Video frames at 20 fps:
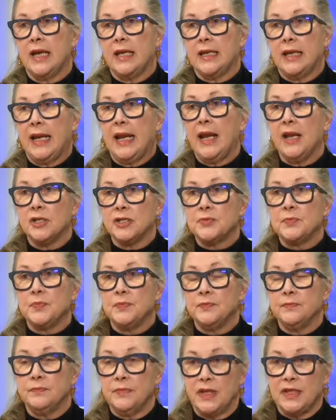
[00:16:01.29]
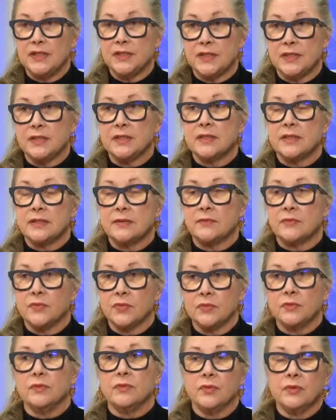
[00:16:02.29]
on a cash basis
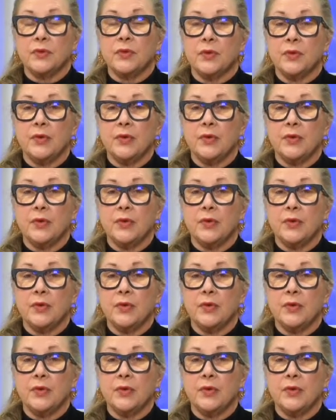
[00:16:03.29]
through your